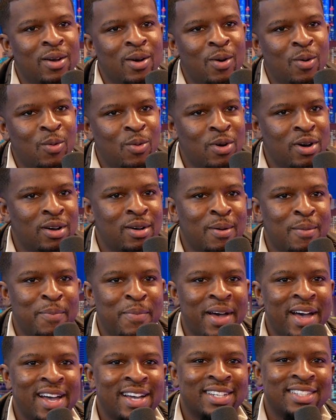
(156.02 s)
Welcome
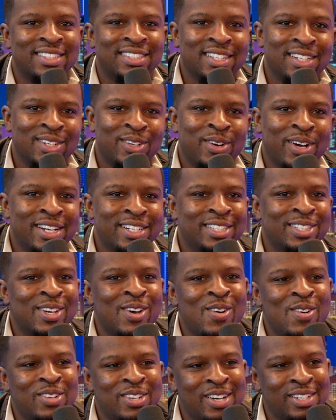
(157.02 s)
back to the greatest show
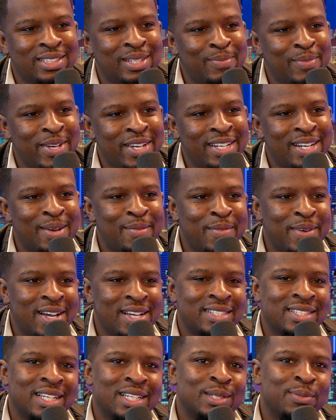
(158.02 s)
on earth, the Millionaire
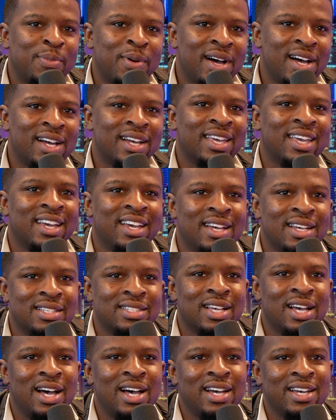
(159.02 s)
Mindsets Podcast.
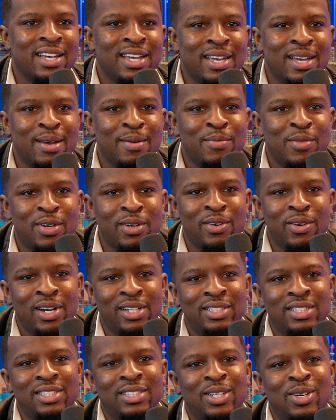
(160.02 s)
I am your
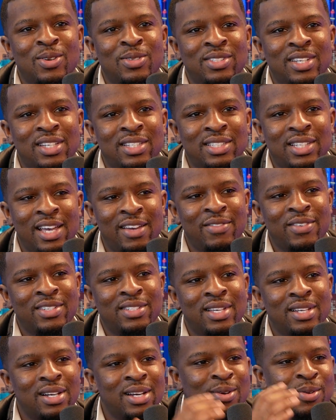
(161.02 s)
gracious host, Xavier,
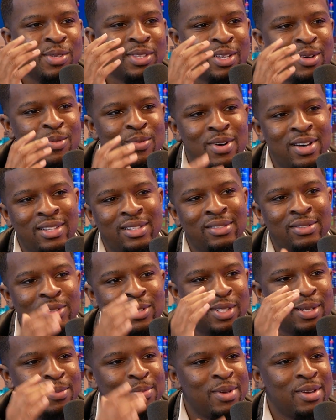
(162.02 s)
sitting there with the wonderful,
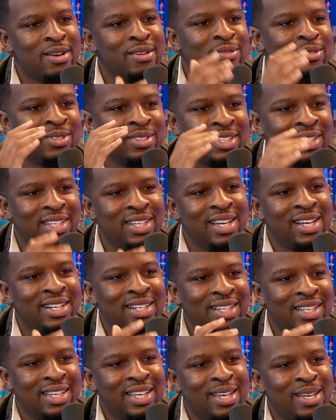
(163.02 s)
the beautiful
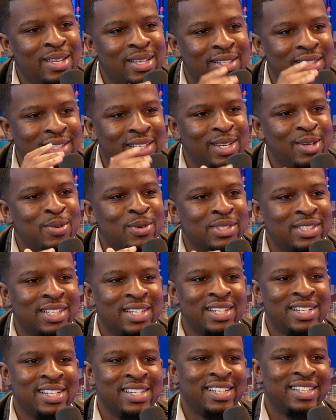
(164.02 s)
Deanna Kent. D, what's good?